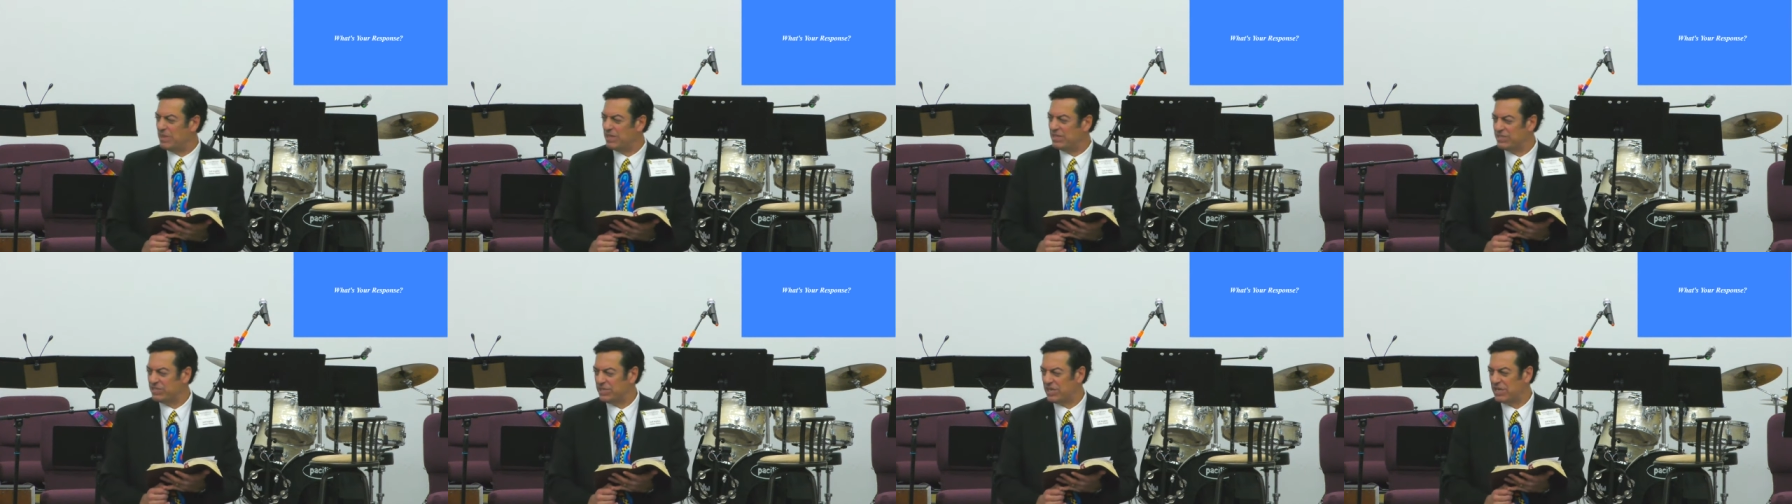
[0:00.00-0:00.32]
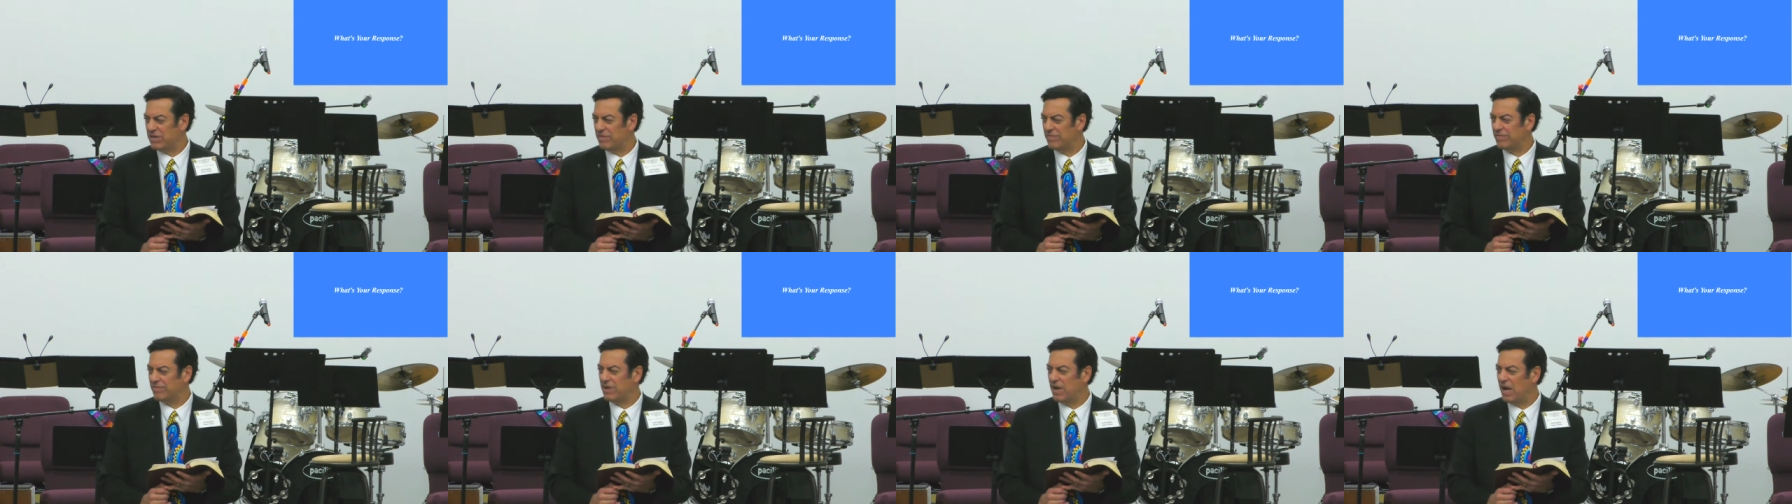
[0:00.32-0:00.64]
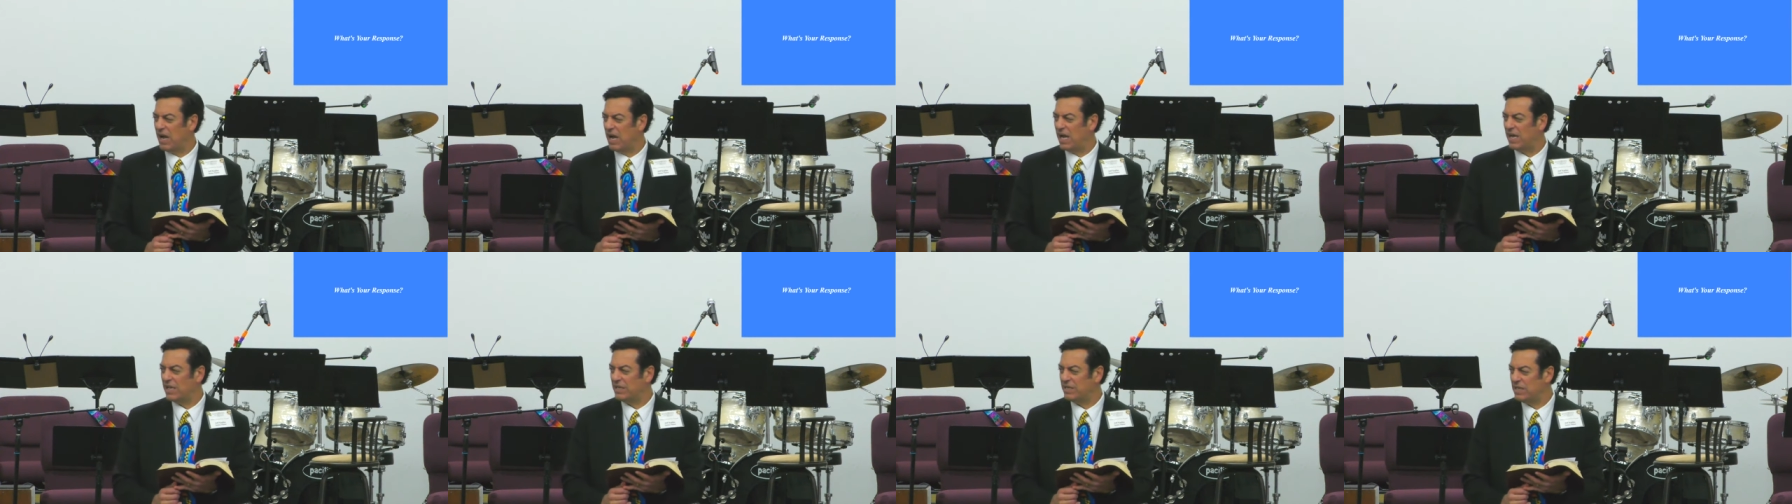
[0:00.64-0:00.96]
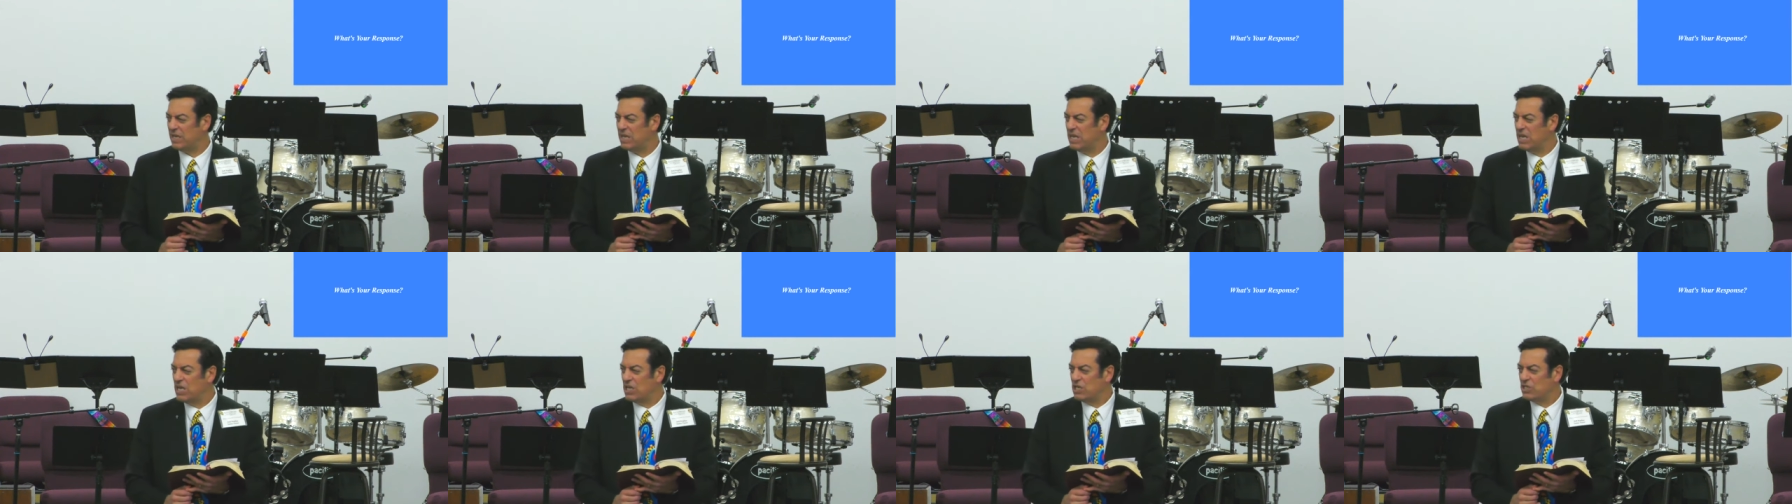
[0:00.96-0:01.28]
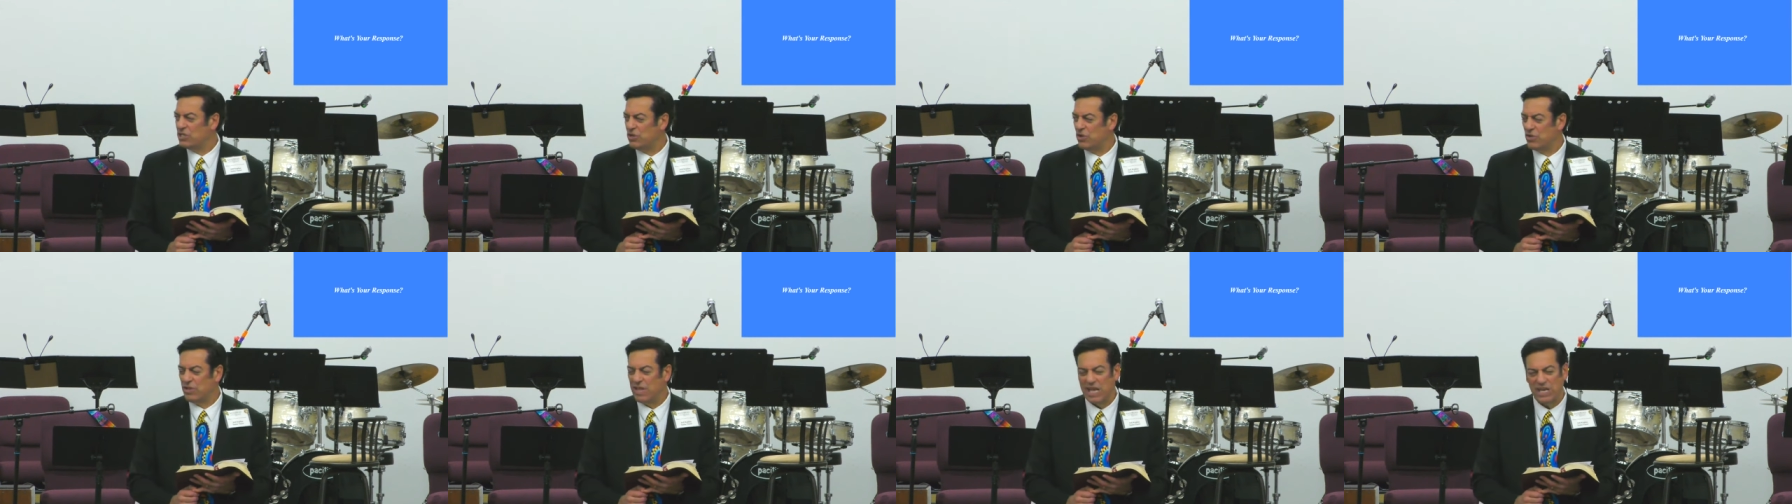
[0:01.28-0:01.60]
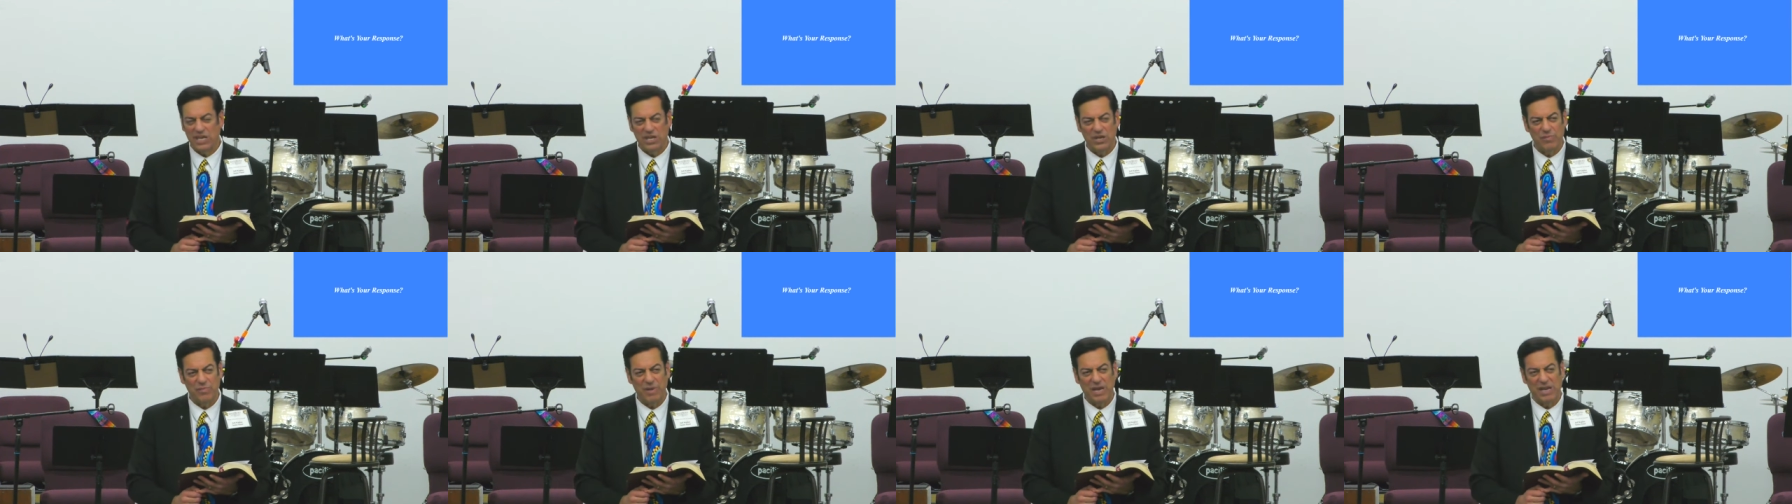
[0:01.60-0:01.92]
Son of God, so that
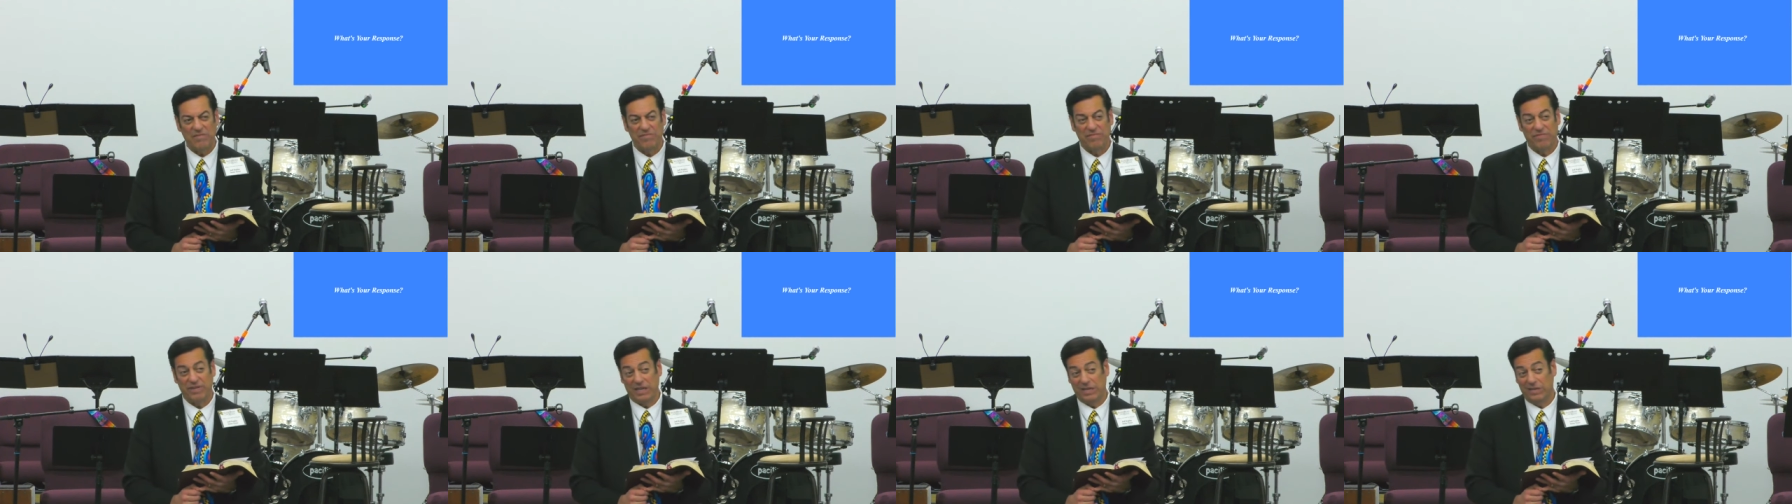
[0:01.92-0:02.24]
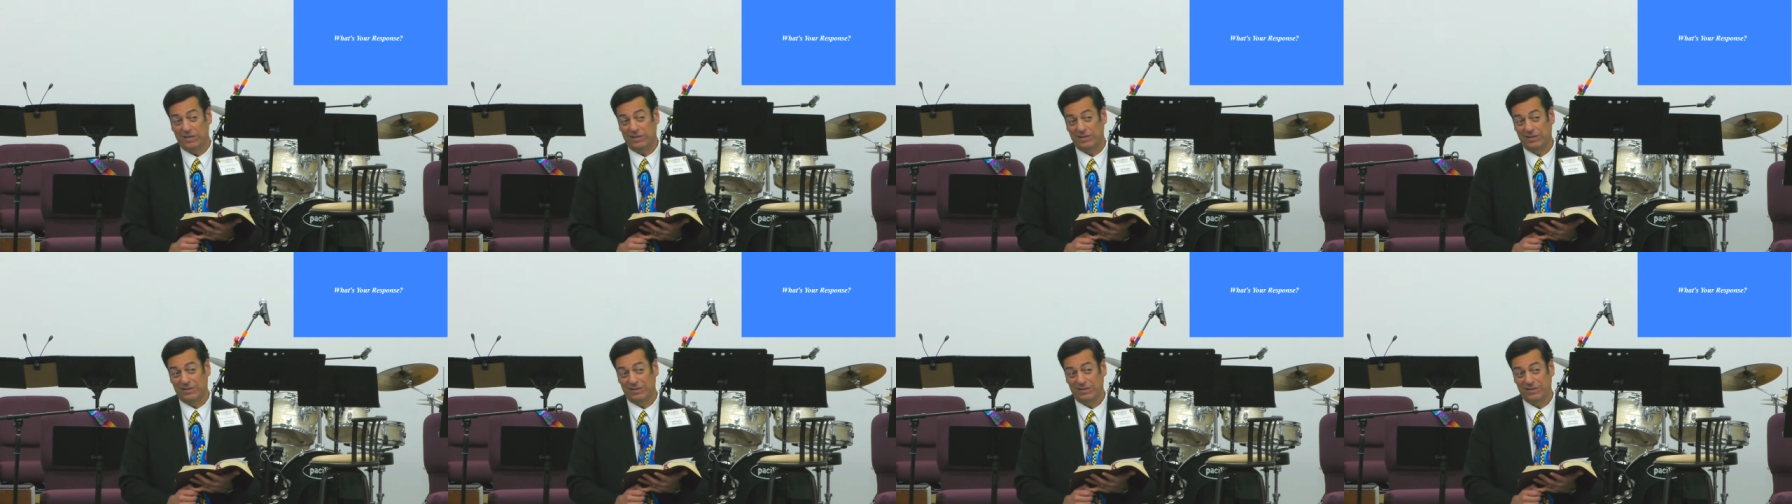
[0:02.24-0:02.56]
you may feel,